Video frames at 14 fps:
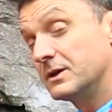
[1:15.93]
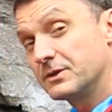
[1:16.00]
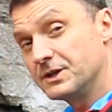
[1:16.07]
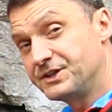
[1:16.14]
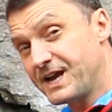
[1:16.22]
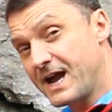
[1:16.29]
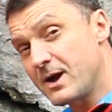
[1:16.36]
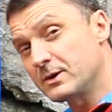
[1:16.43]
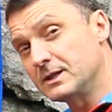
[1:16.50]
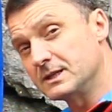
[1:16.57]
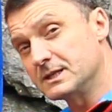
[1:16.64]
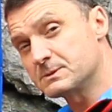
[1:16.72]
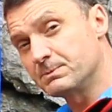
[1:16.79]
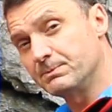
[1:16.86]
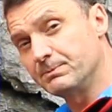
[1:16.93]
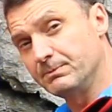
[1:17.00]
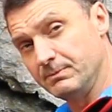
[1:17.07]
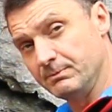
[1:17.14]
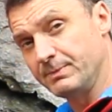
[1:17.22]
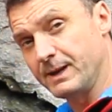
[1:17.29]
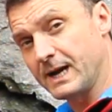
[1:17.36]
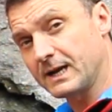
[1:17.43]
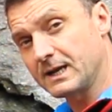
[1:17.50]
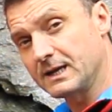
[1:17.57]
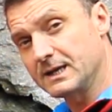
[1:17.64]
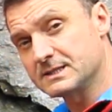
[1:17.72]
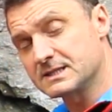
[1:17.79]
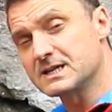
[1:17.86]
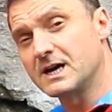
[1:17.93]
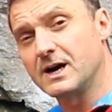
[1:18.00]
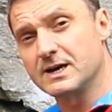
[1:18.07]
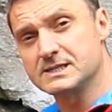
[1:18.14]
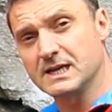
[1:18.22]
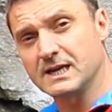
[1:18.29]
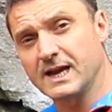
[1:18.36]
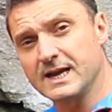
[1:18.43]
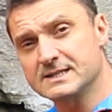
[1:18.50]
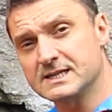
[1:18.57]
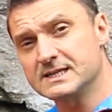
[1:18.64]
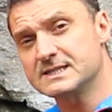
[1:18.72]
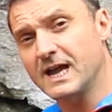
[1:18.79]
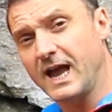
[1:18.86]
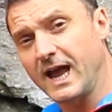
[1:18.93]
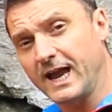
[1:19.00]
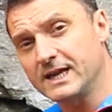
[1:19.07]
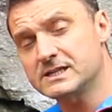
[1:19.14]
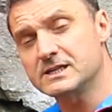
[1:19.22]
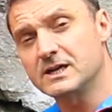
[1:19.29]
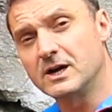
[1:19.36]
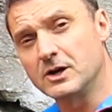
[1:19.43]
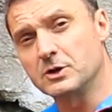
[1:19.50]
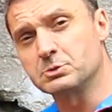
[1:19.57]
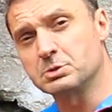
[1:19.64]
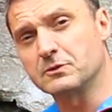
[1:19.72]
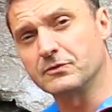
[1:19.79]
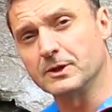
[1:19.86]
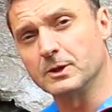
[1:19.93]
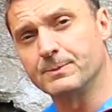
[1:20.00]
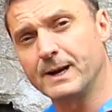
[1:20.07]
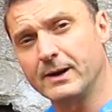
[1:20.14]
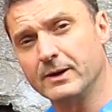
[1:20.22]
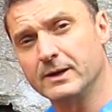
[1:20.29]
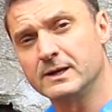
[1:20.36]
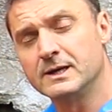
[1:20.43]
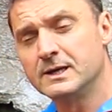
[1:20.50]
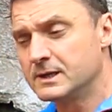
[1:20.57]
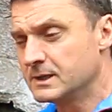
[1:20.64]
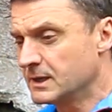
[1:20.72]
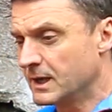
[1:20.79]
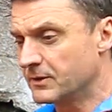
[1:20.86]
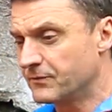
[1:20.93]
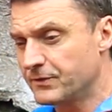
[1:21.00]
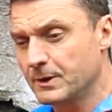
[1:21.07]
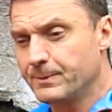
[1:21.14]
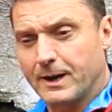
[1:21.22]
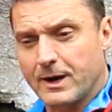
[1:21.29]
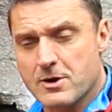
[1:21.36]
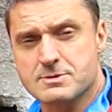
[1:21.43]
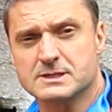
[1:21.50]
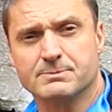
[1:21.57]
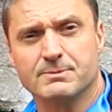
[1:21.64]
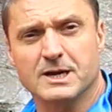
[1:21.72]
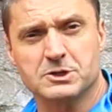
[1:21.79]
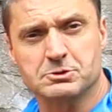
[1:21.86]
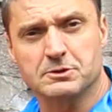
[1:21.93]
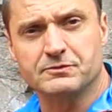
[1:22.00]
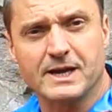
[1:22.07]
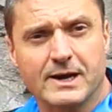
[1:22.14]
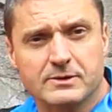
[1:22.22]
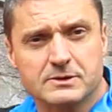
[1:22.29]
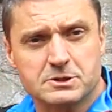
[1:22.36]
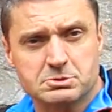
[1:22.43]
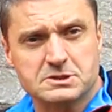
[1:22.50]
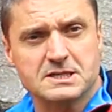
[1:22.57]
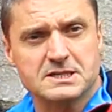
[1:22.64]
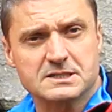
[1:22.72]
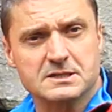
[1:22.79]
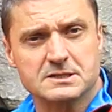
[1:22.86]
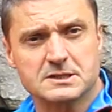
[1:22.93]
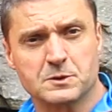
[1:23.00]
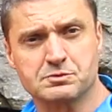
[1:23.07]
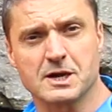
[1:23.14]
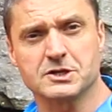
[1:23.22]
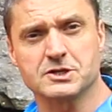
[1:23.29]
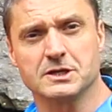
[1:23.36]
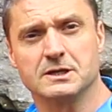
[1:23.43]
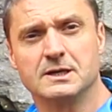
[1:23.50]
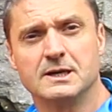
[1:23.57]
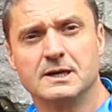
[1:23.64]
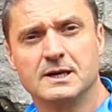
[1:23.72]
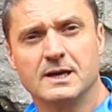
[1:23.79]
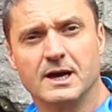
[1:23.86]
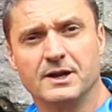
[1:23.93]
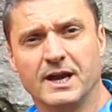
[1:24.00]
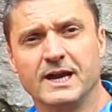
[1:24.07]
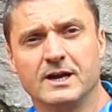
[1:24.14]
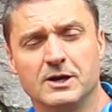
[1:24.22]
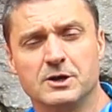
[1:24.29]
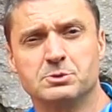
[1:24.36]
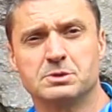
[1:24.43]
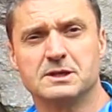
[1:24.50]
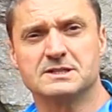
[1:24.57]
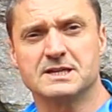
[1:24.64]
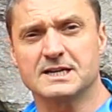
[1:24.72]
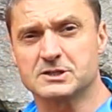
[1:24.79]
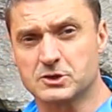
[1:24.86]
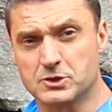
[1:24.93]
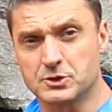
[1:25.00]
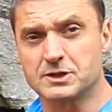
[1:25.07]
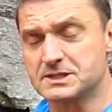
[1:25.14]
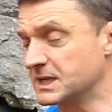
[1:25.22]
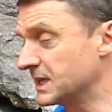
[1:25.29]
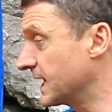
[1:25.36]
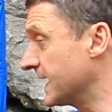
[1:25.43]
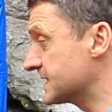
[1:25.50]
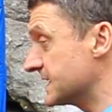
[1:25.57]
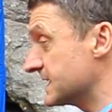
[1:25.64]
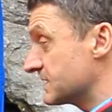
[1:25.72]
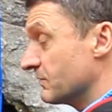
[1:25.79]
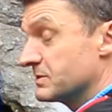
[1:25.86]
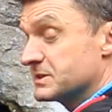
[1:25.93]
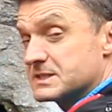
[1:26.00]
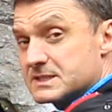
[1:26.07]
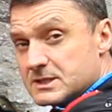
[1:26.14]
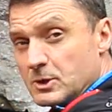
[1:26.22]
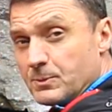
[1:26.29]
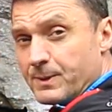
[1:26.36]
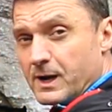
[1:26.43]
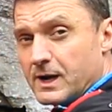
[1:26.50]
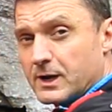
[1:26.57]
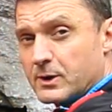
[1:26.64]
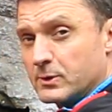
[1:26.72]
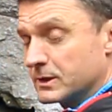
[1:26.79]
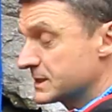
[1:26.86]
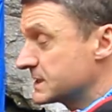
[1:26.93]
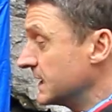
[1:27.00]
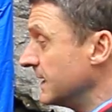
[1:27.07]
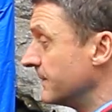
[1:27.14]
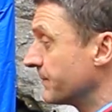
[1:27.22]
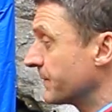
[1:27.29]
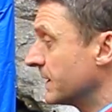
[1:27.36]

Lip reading: The down in this bag is as high as it gets. It's 800 fill power, and fill power is a measure of down's resistance to pressure, and 800 is as good as it gets. It's super high quality.